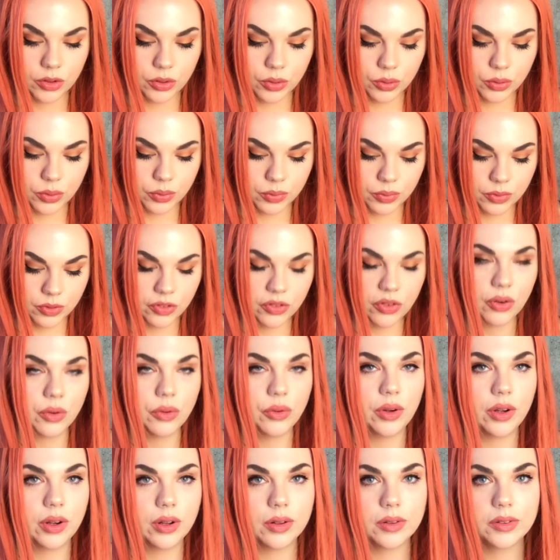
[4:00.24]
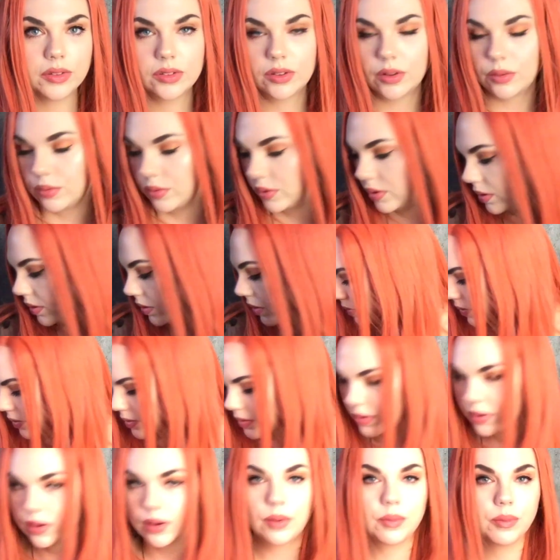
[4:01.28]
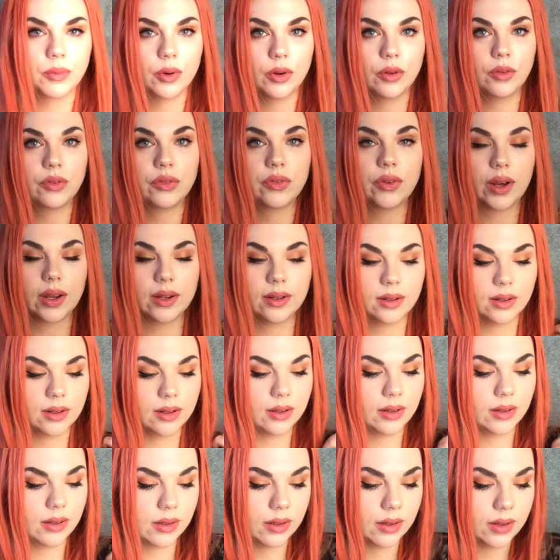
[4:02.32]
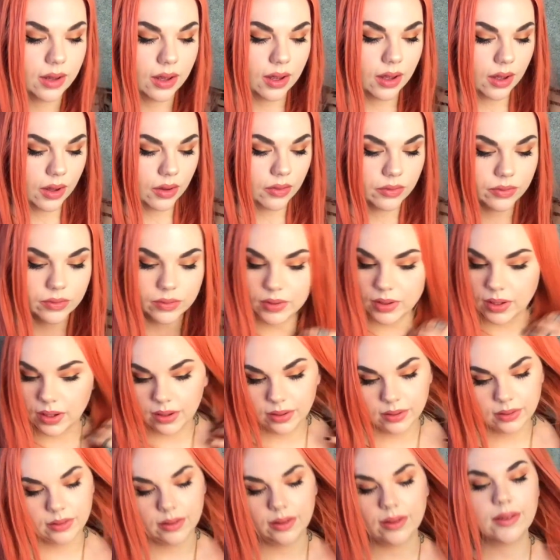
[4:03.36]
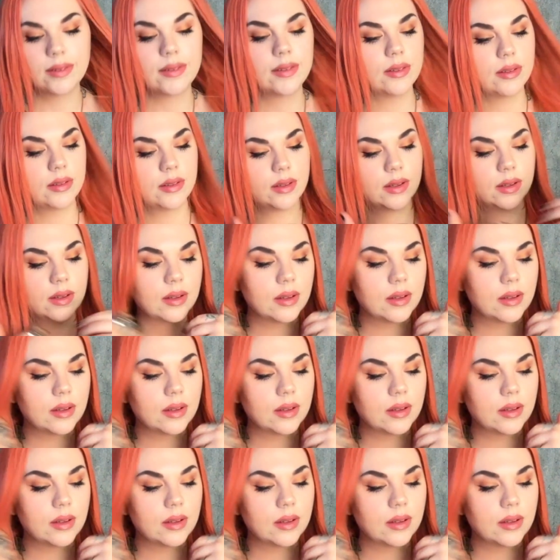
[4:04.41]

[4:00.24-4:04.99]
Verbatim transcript: you for real. Someone someone finally have like this.